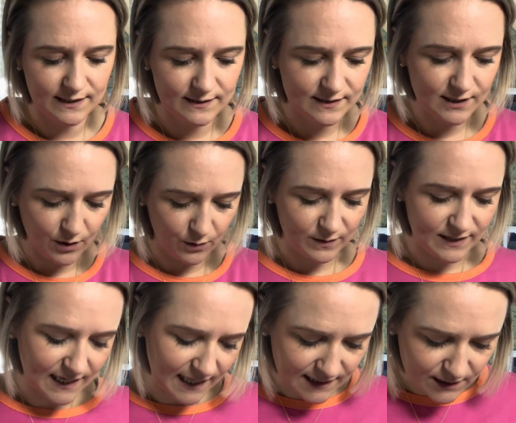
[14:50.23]
So
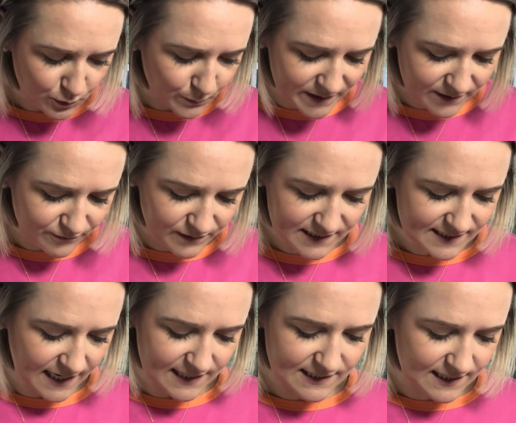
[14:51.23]
a little bit of
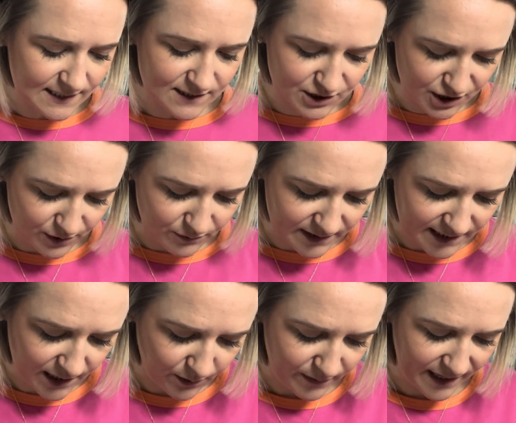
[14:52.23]
resizing is
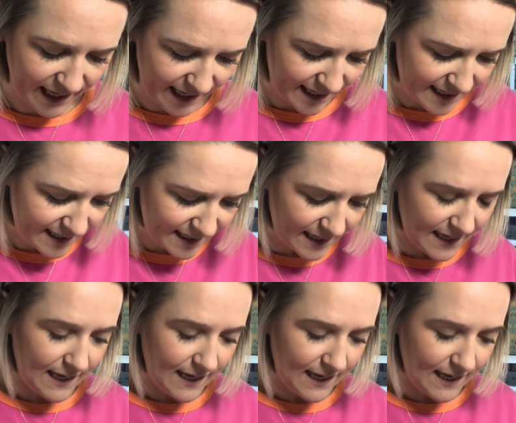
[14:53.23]
generally okay,